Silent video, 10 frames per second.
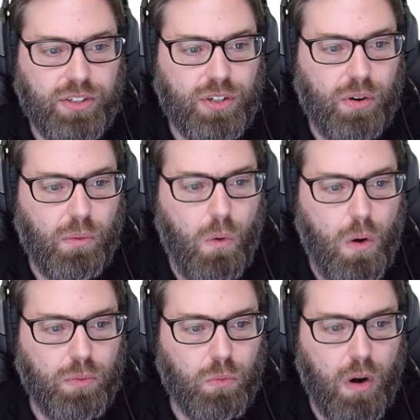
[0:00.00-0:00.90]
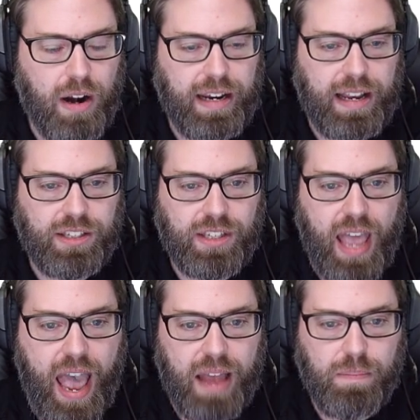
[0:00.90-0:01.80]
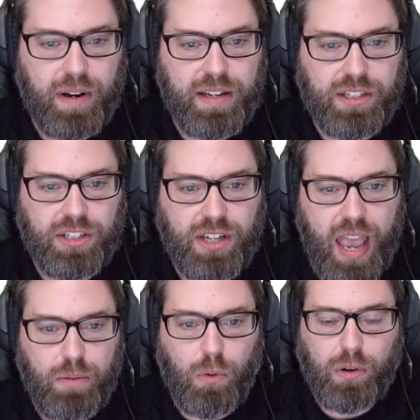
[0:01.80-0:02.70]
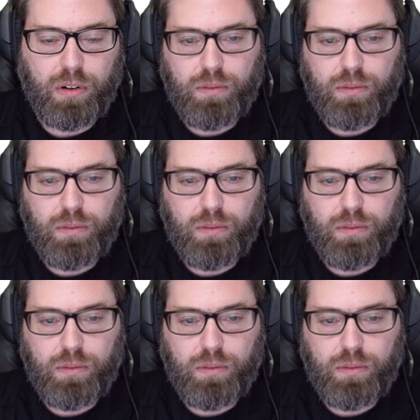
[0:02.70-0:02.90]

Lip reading: so it won't run against that, but instead we'll